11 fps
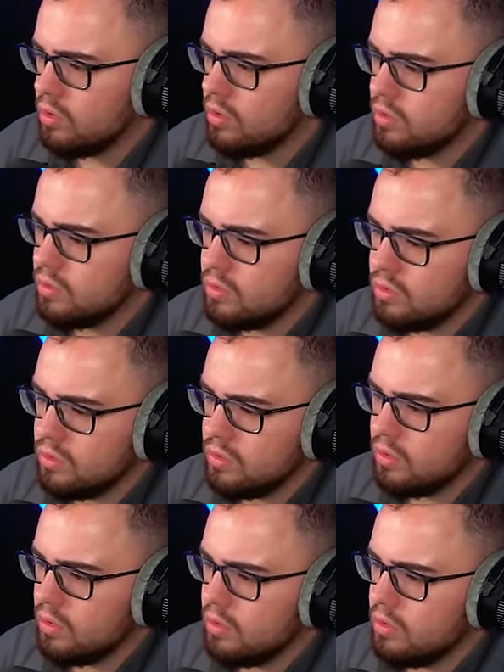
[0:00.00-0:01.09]
You guys again?
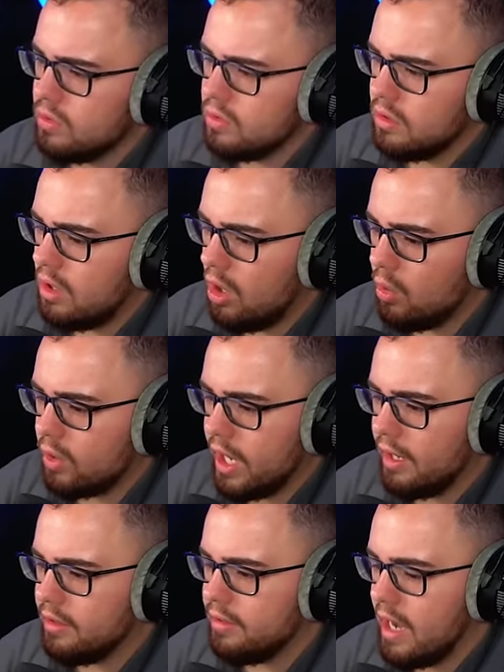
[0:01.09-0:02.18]
Really
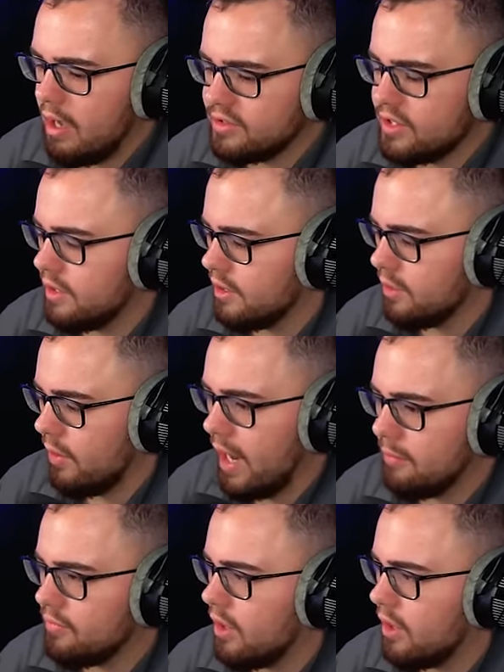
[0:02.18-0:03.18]
okay, now it's getting a little amped